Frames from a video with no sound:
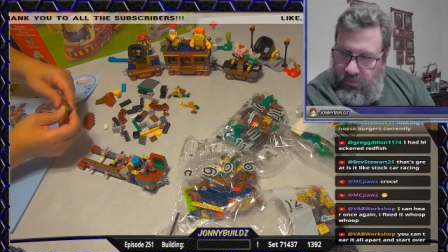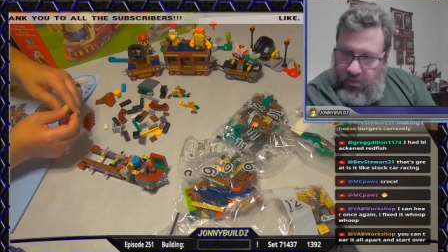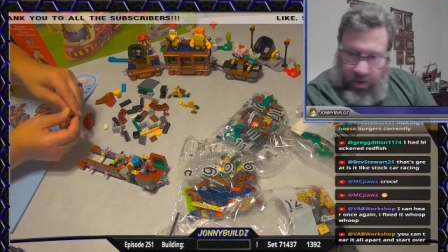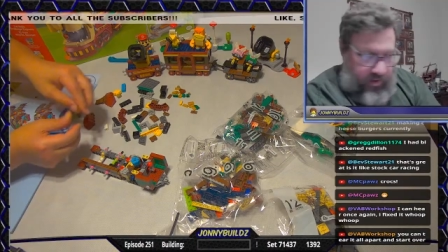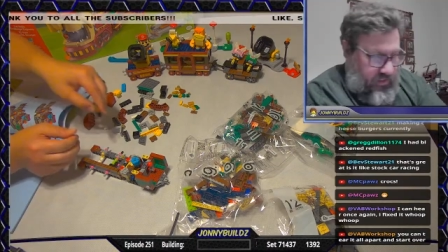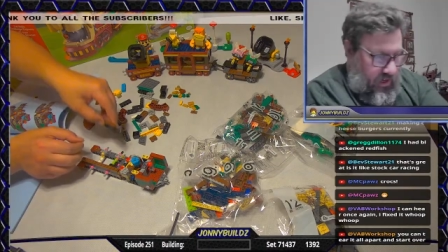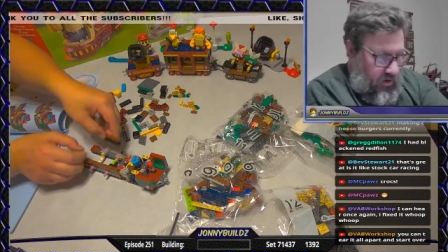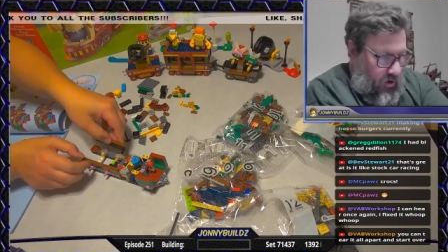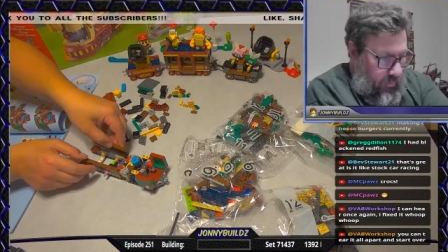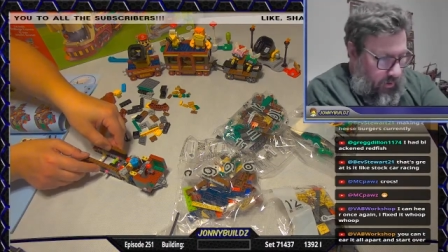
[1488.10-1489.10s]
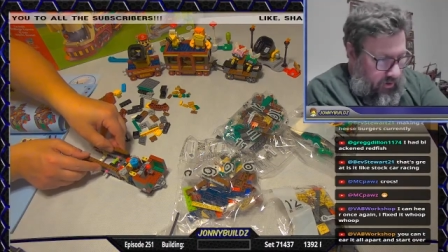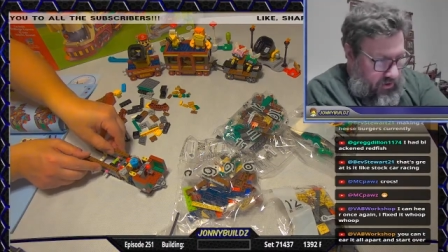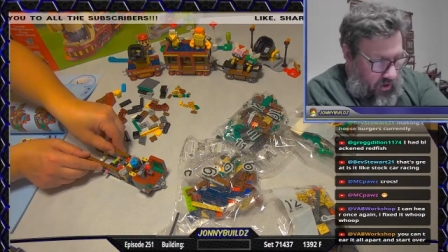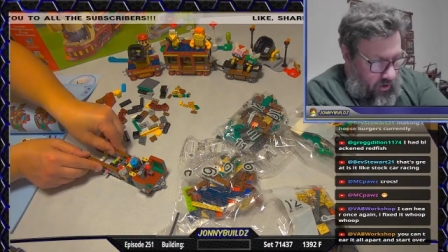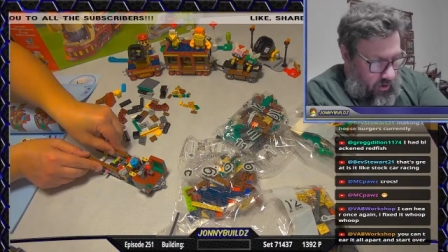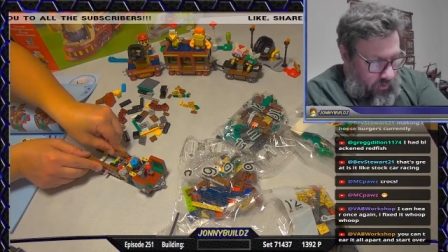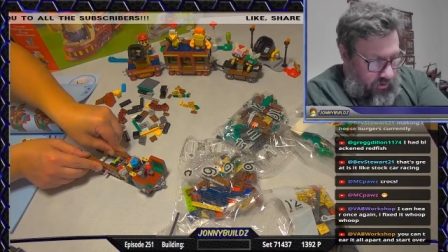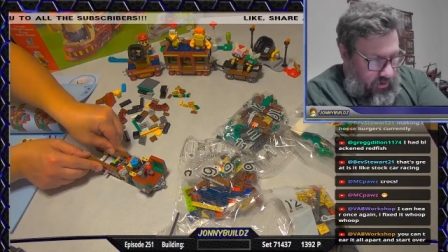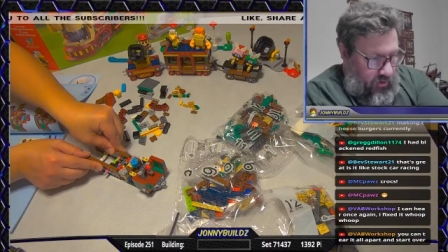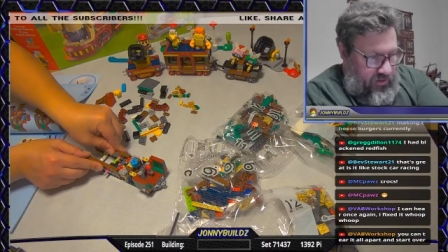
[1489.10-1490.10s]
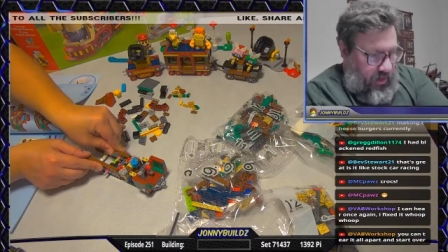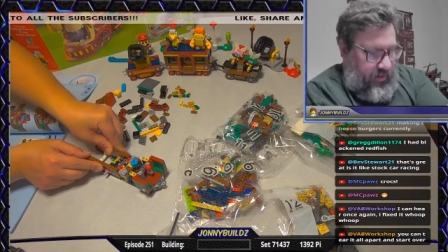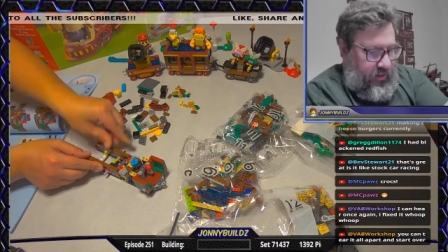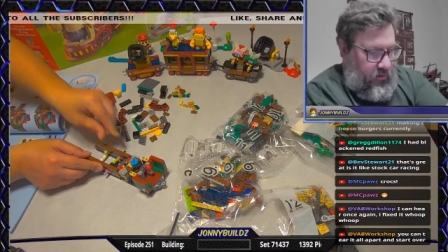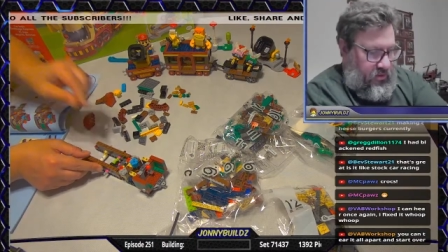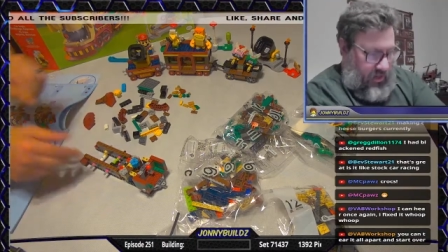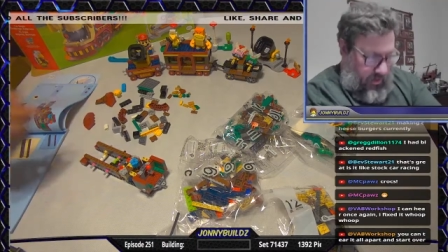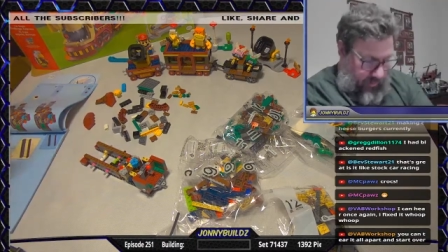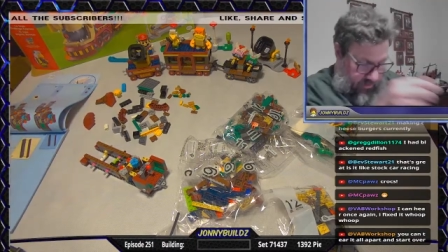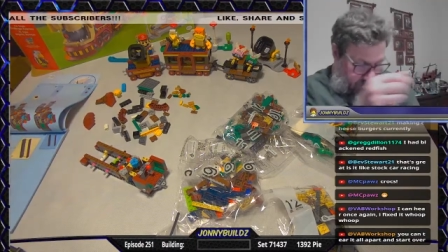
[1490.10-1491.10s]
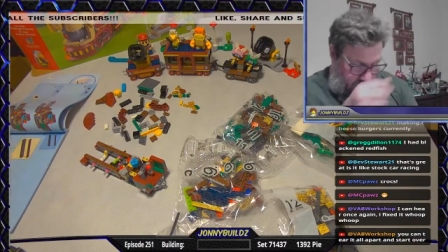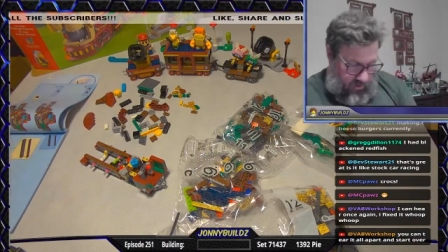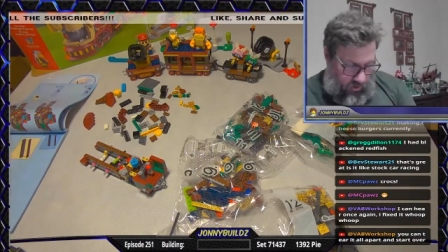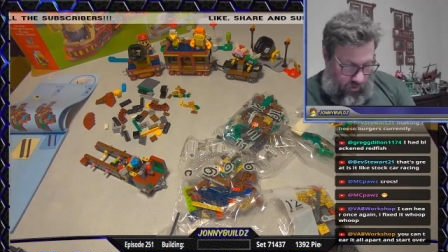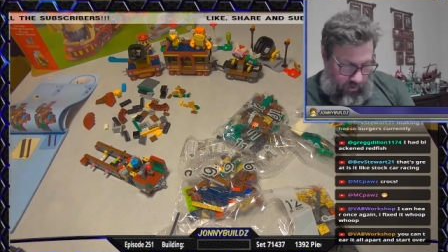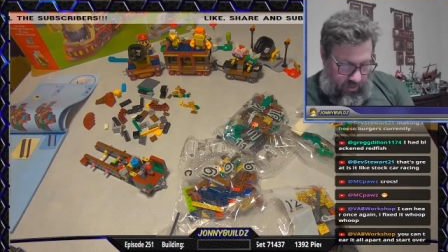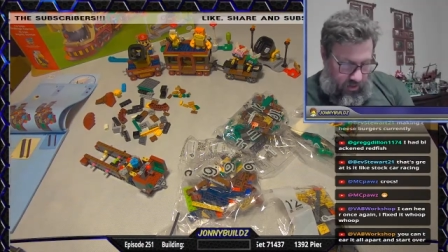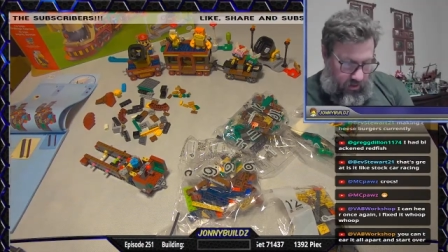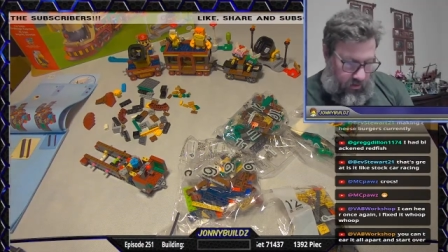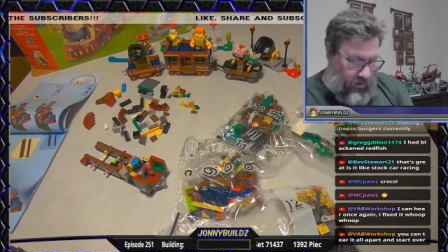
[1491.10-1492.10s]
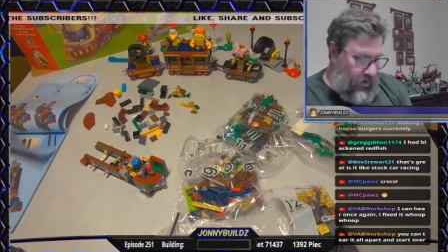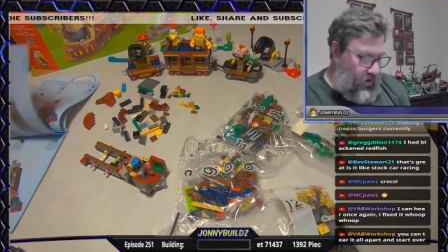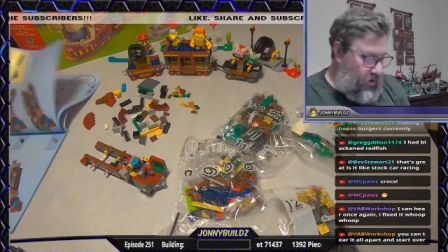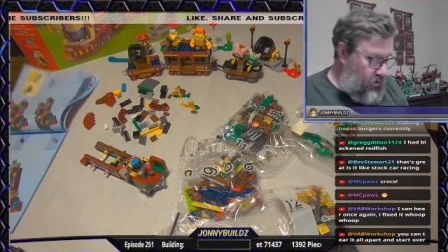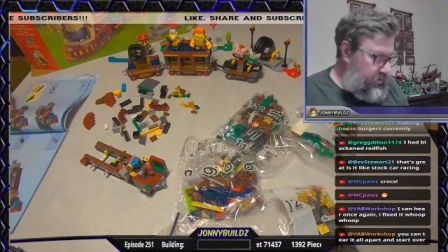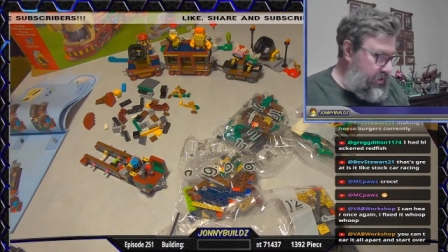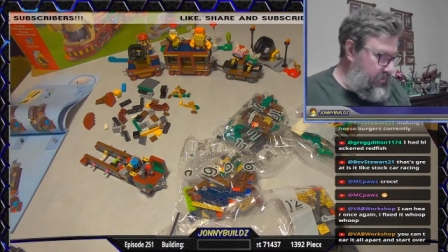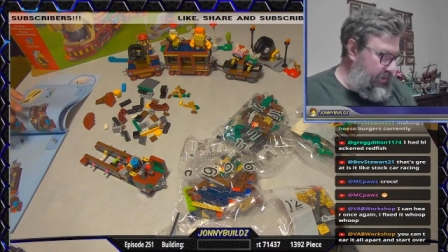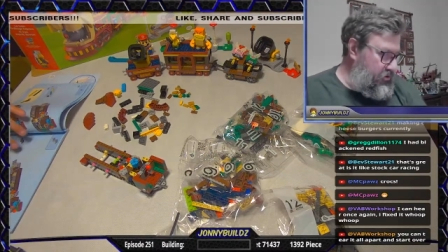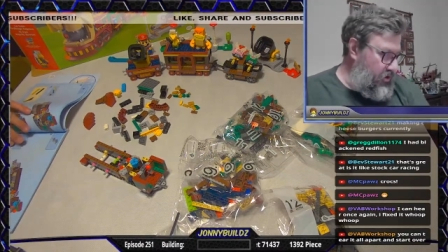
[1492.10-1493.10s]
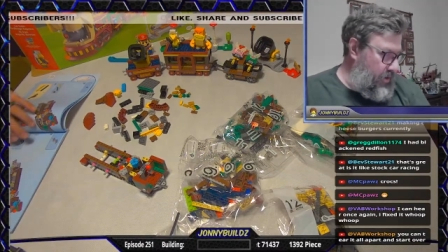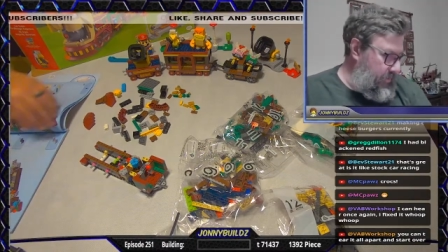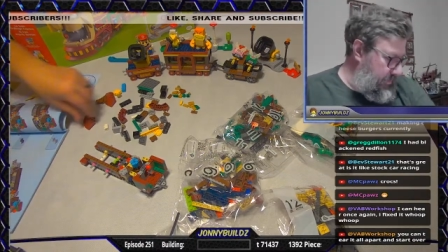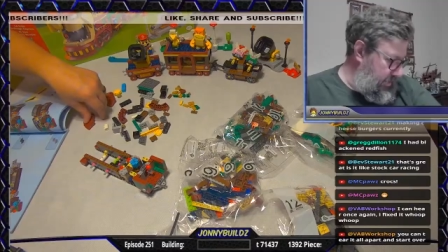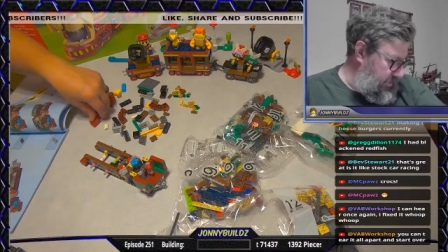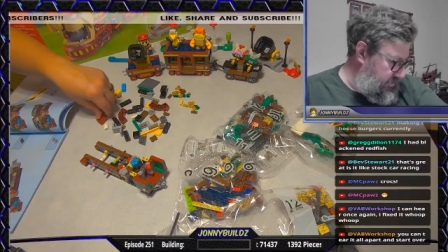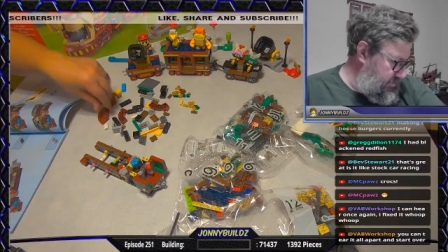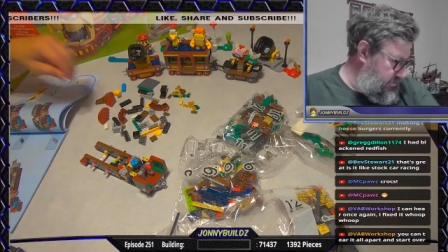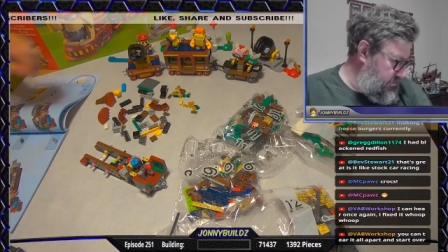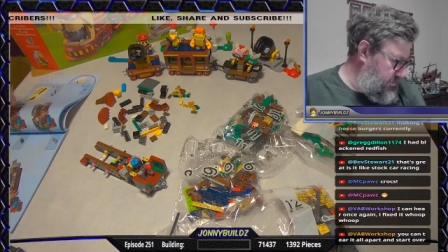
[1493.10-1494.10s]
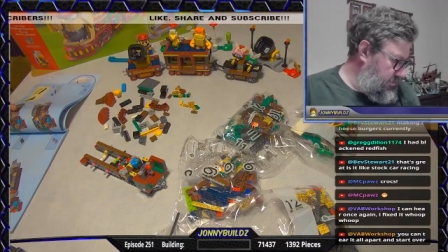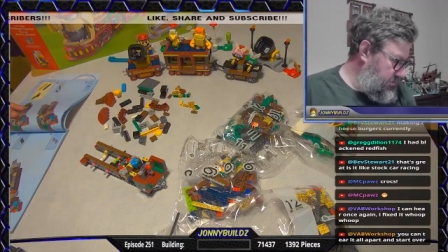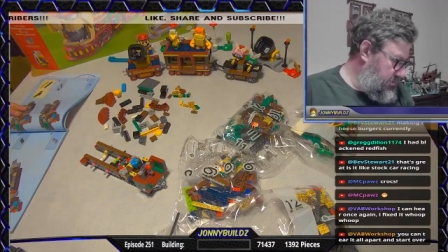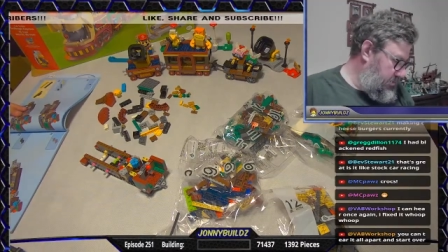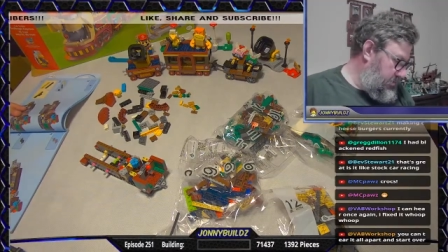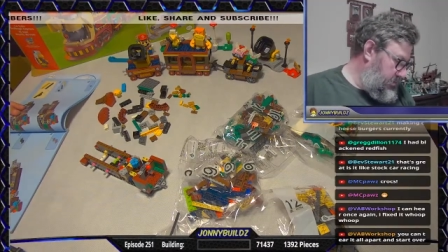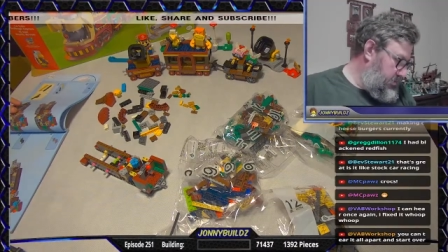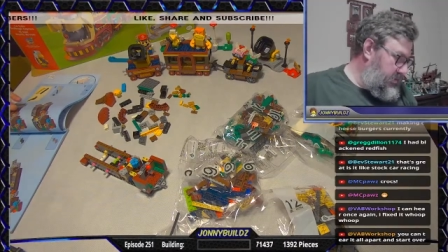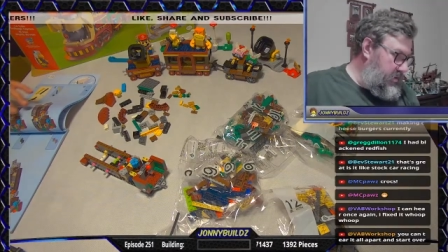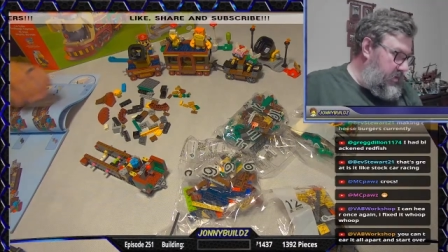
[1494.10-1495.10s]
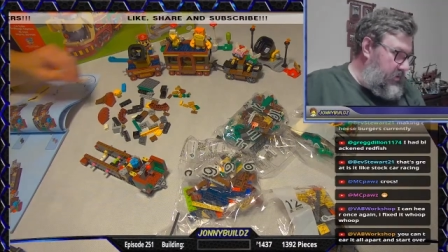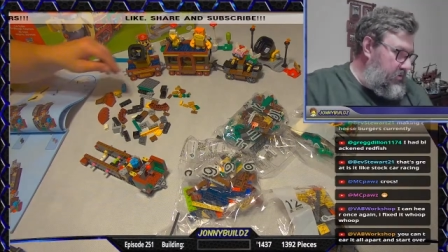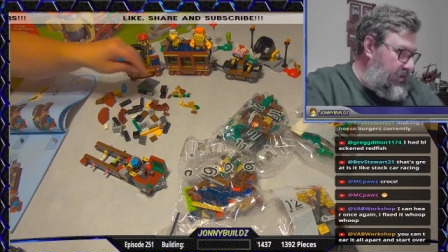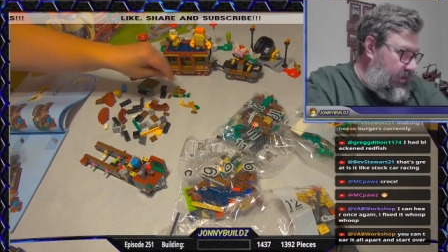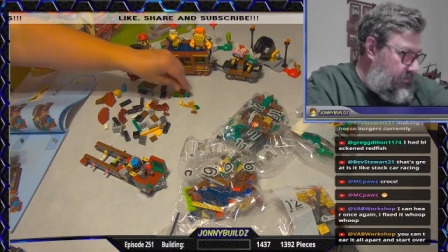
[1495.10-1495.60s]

I can tear it all apart and start all over. No, see, I didn't lose any pieces, so no, I can't. Only if I drop a piece can I do that.